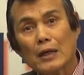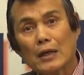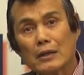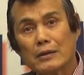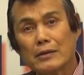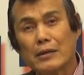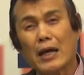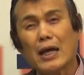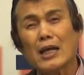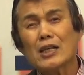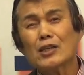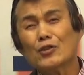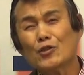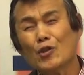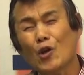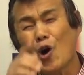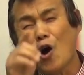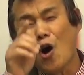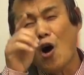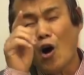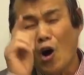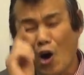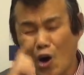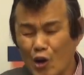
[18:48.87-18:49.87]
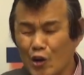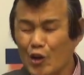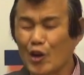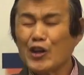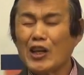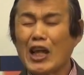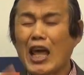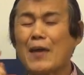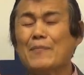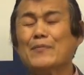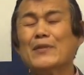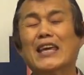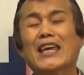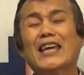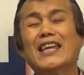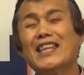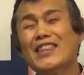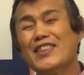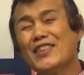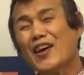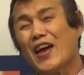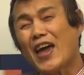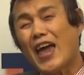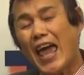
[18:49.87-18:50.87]
There's no other name
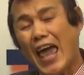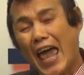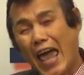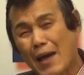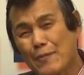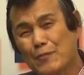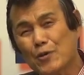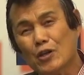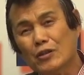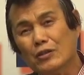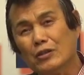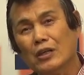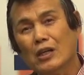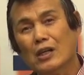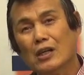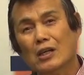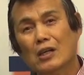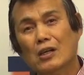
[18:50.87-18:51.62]
in the heaven